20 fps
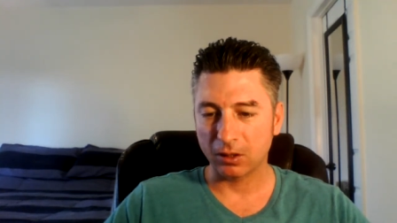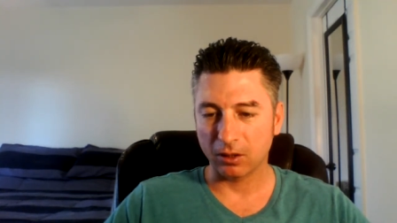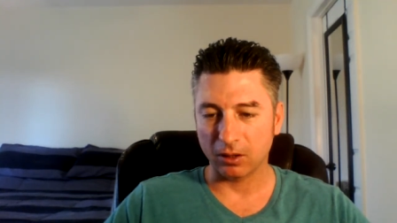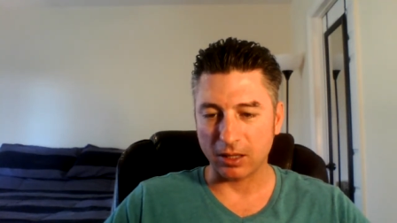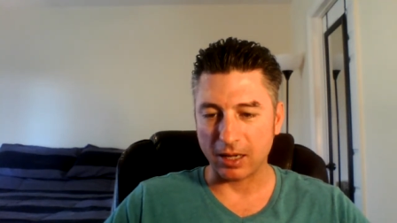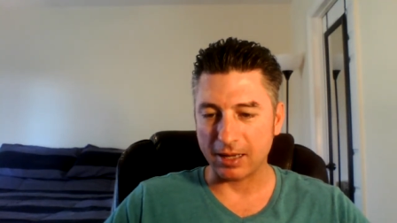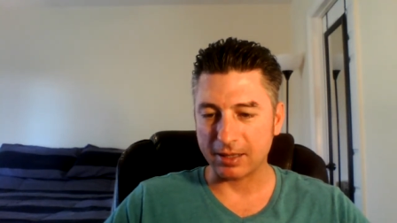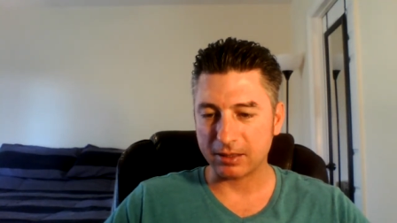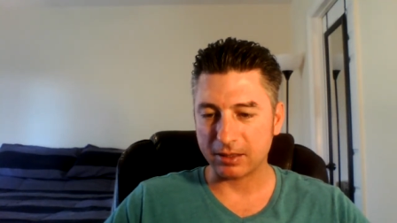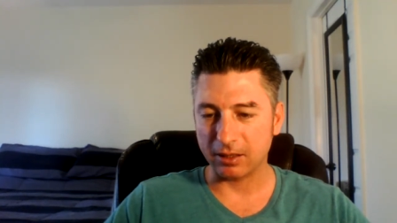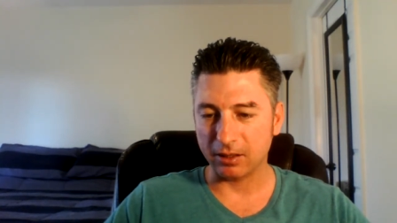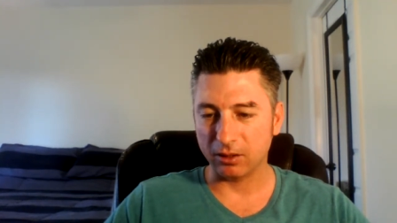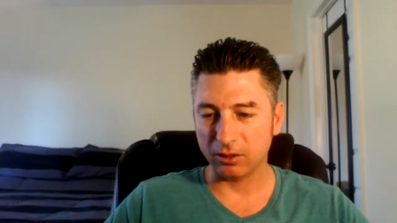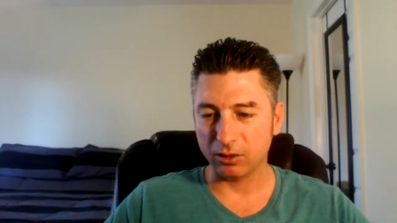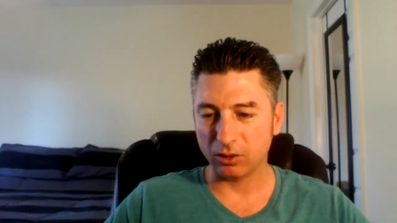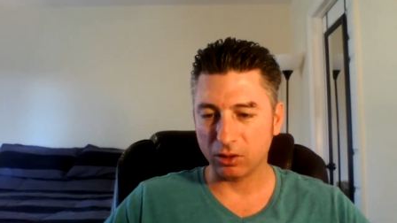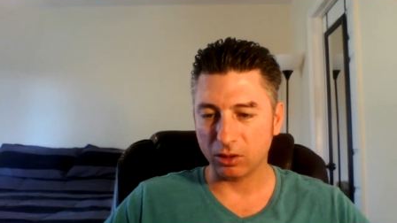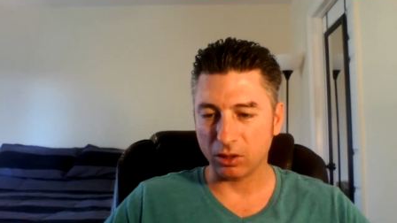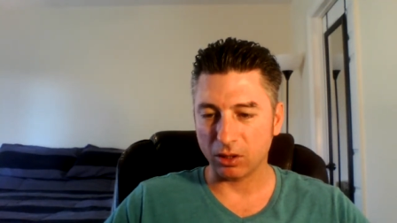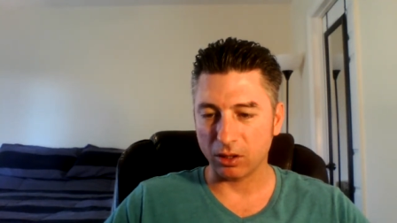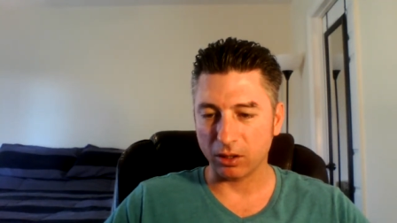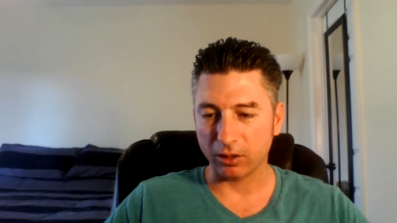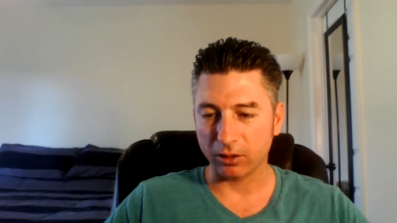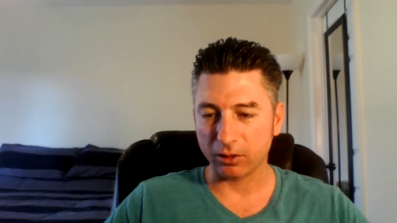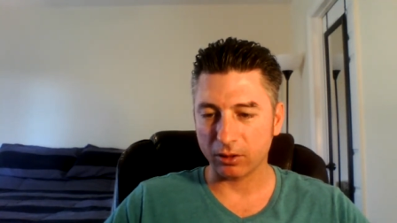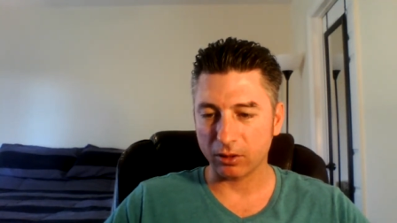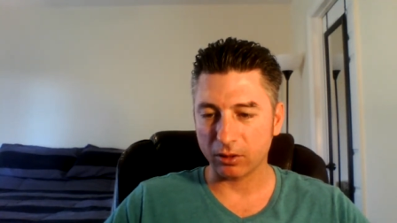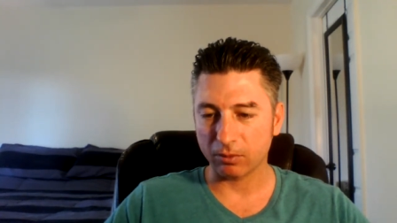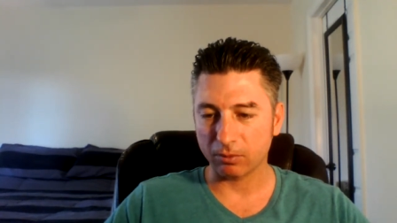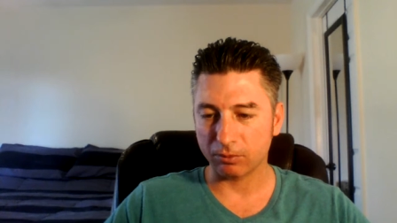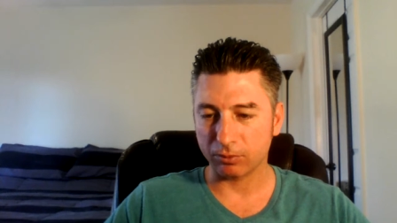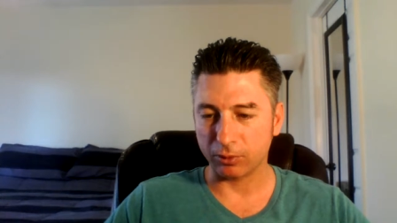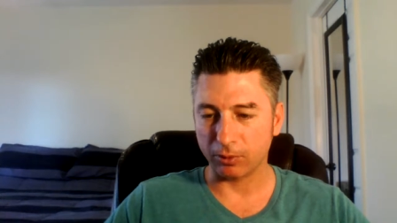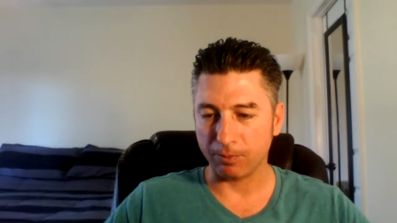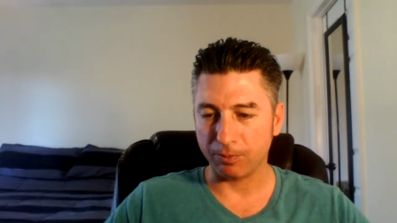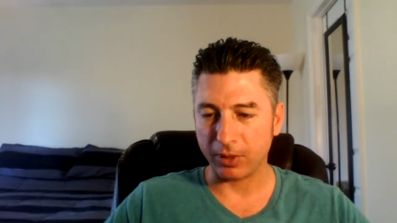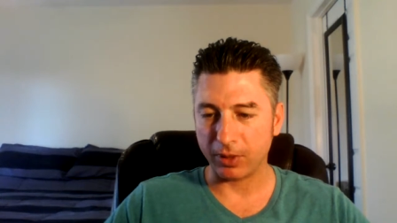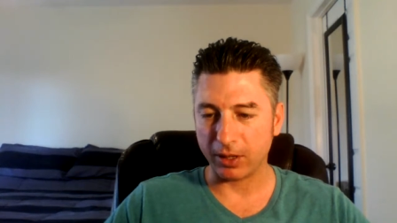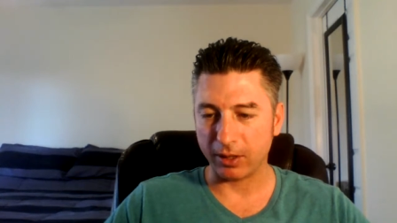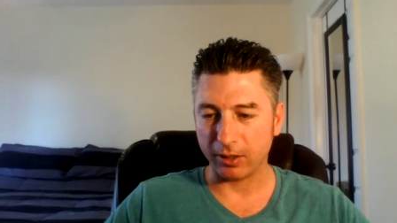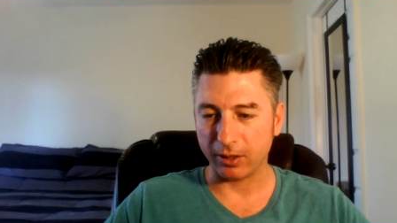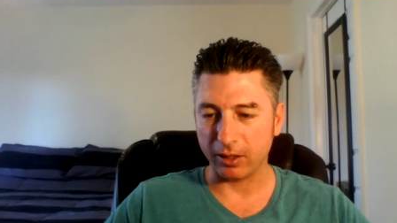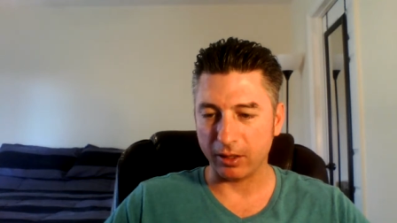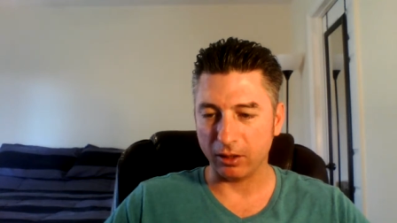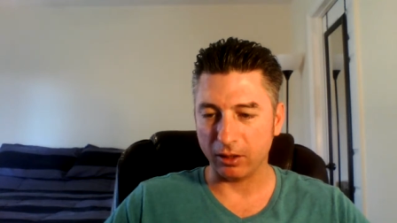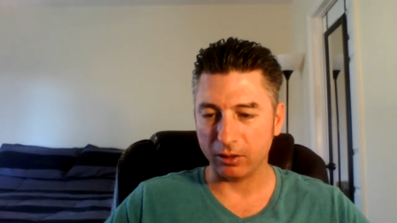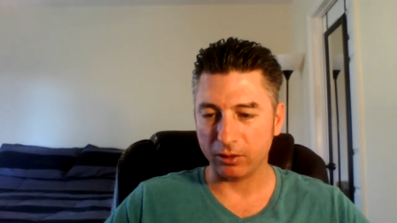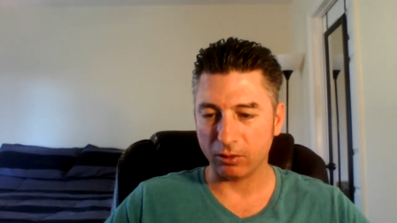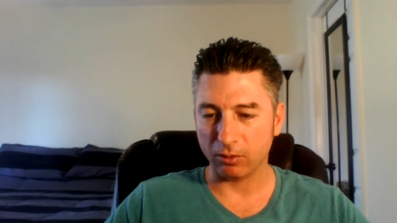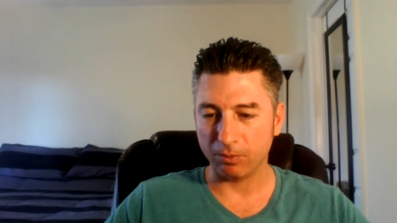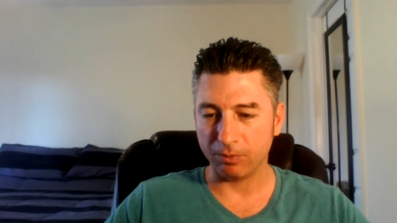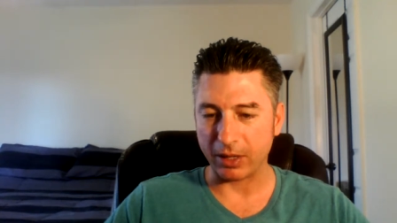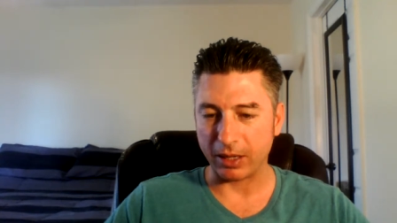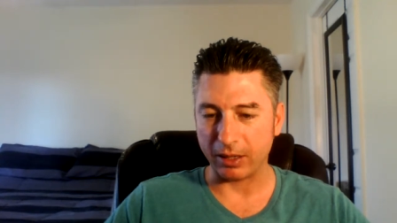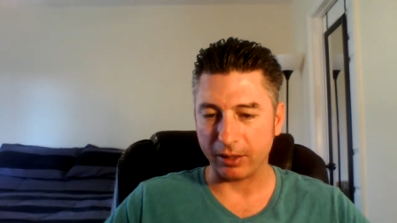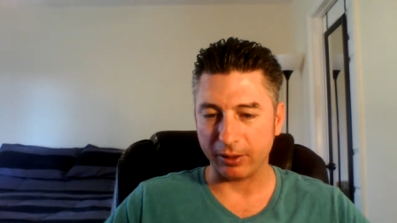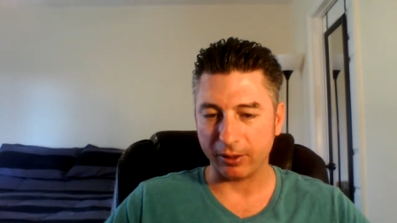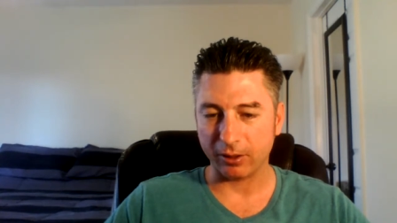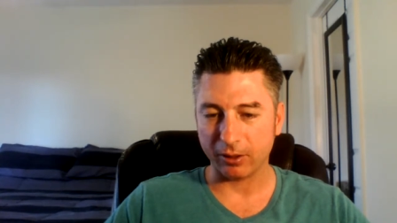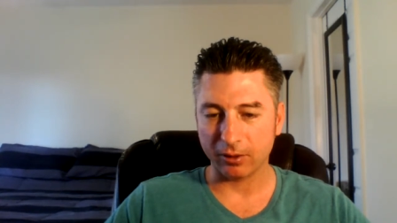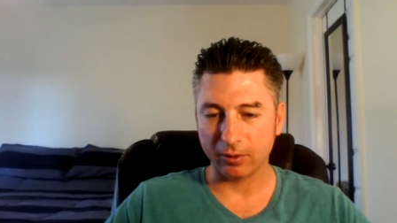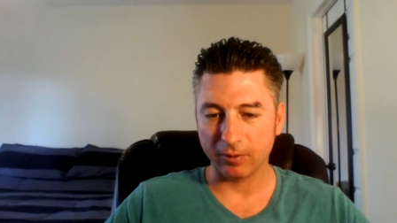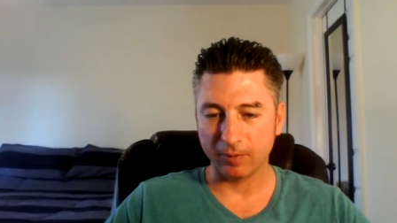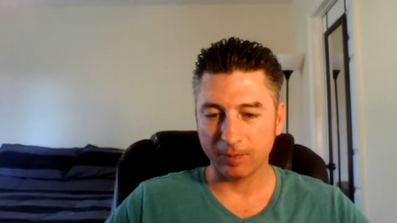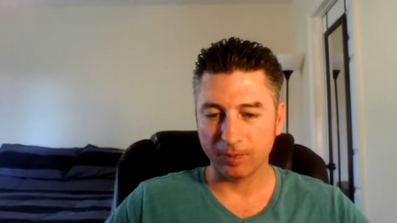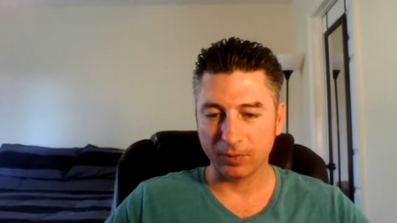last a little longer, prepare a little better,